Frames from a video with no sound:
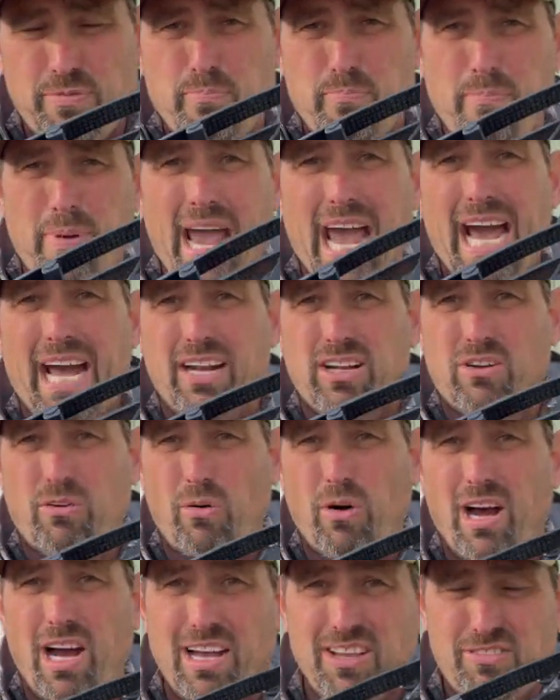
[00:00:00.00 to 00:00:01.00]
bat
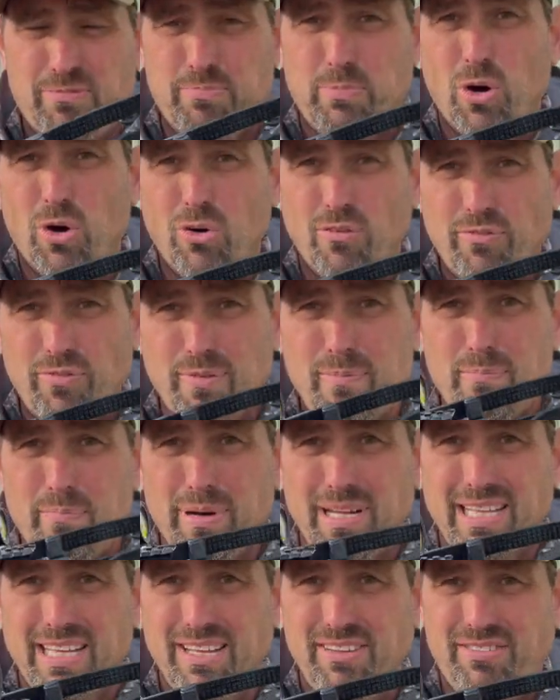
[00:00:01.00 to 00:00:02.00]
crossbow from
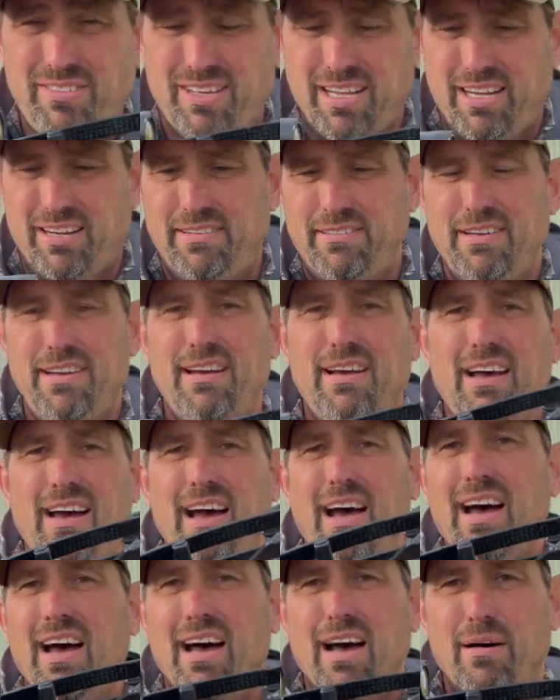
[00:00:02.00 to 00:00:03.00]
Ballista.
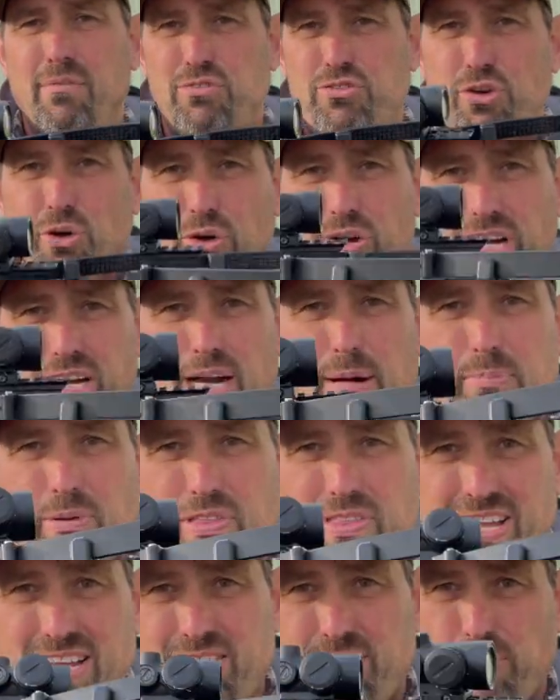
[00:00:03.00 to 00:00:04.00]
I'll show you a couple
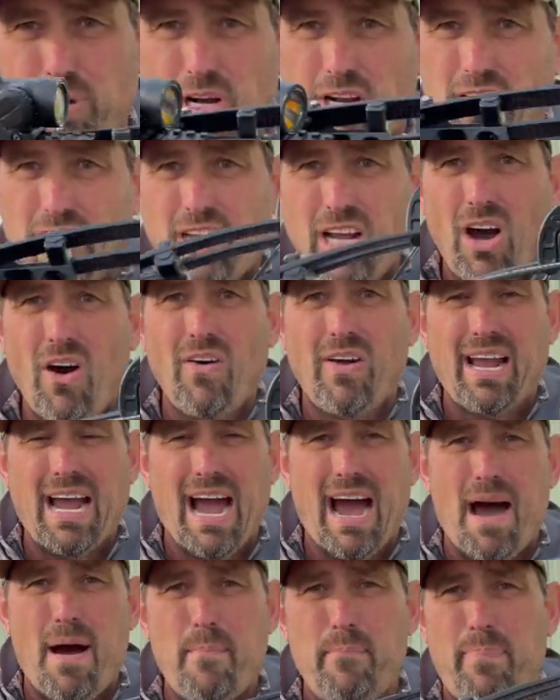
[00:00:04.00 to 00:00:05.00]
things about it. Look how
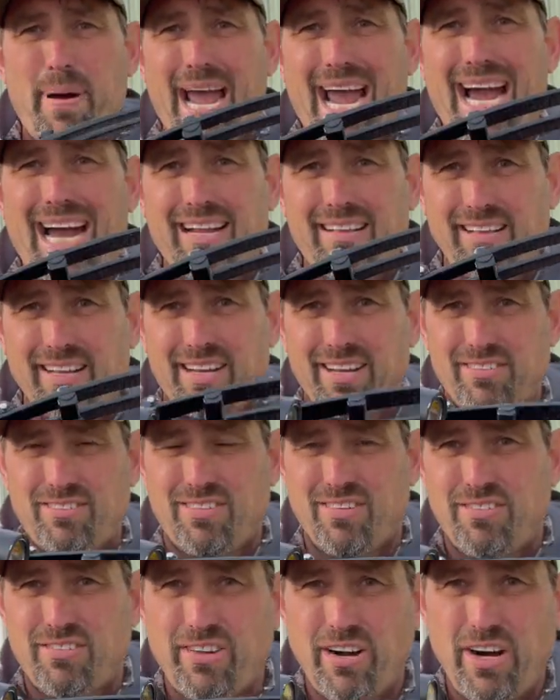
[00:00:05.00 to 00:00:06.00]
compact it is
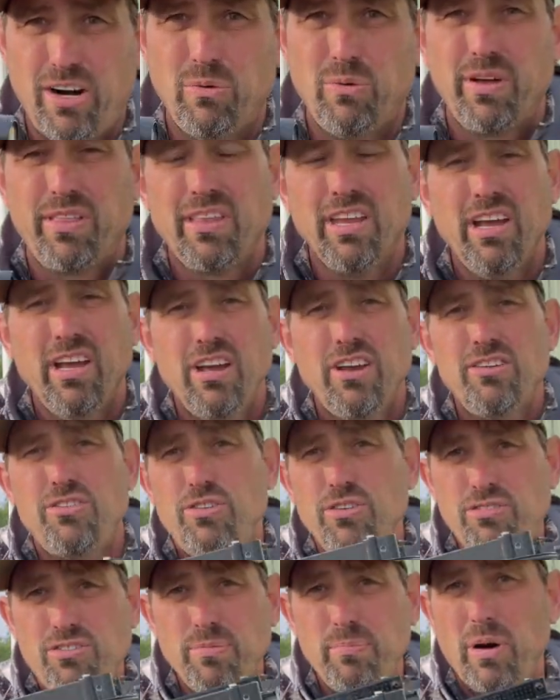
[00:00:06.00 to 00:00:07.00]
to start out with. It
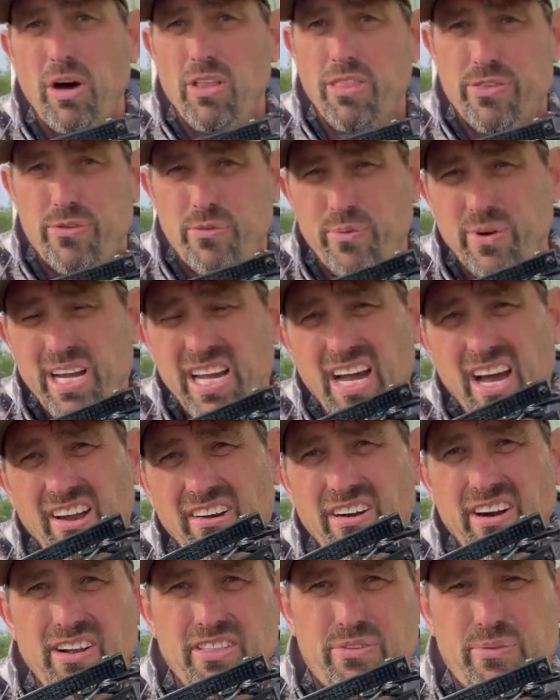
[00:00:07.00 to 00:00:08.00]
shoots about
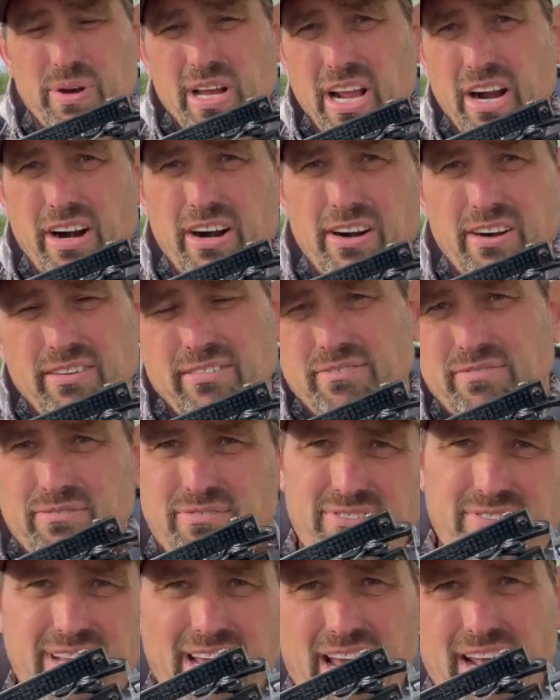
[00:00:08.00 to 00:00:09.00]
300,
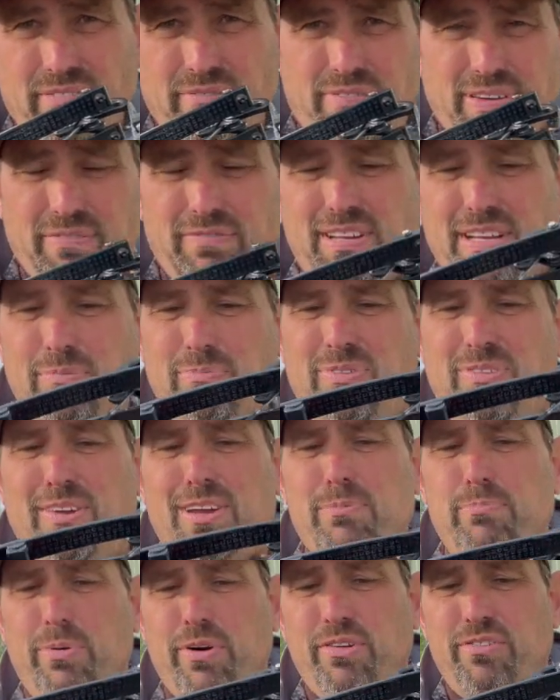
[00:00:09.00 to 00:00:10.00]
310, 15
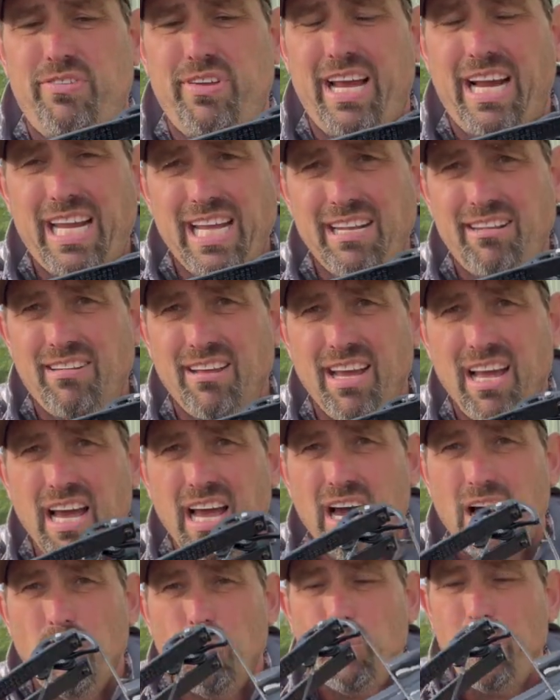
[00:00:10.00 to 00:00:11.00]
feet per second
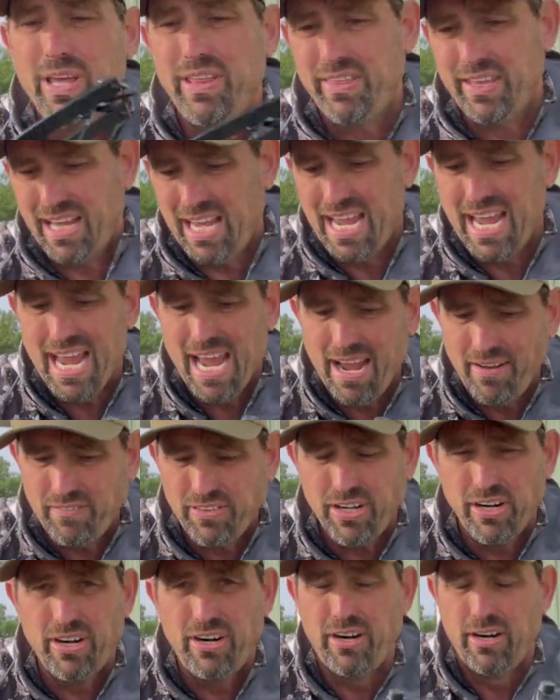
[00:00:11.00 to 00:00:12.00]
with a
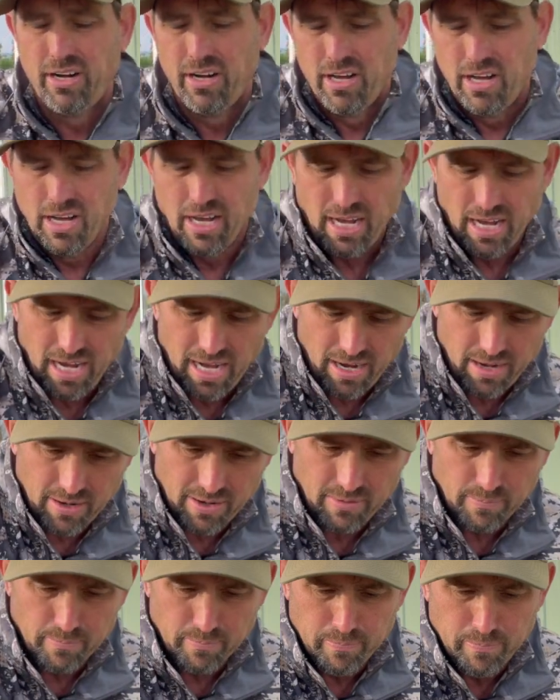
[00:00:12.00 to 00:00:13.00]
heavier
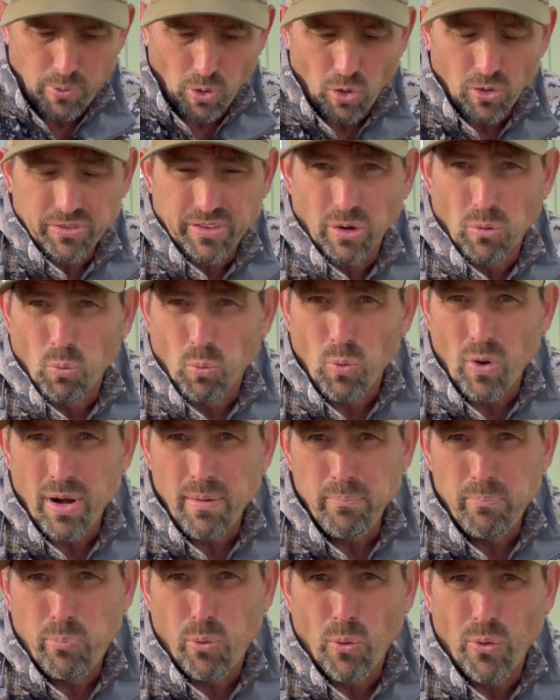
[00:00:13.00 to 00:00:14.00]
bolt, a
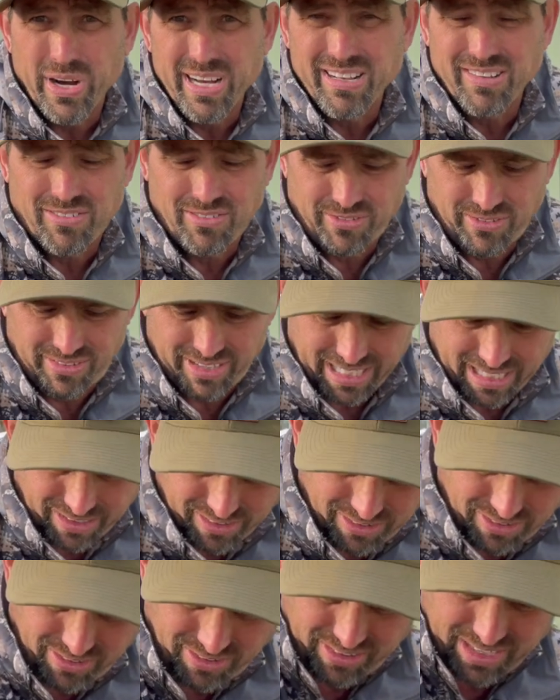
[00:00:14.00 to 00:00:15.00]

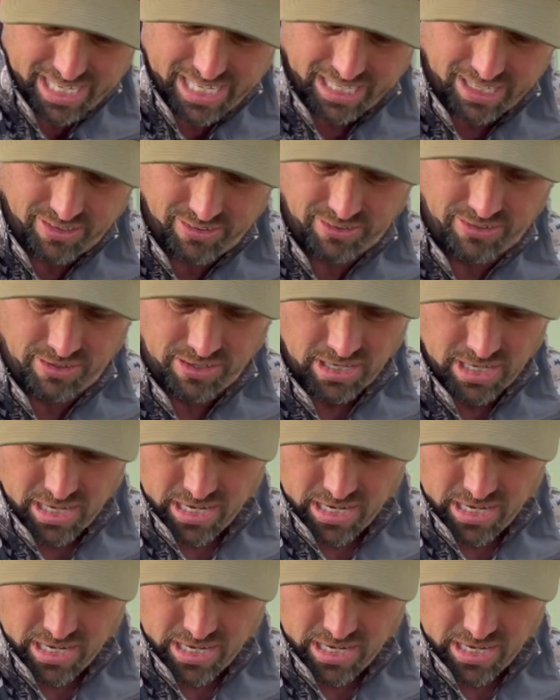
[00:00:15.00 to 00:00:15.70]
1.66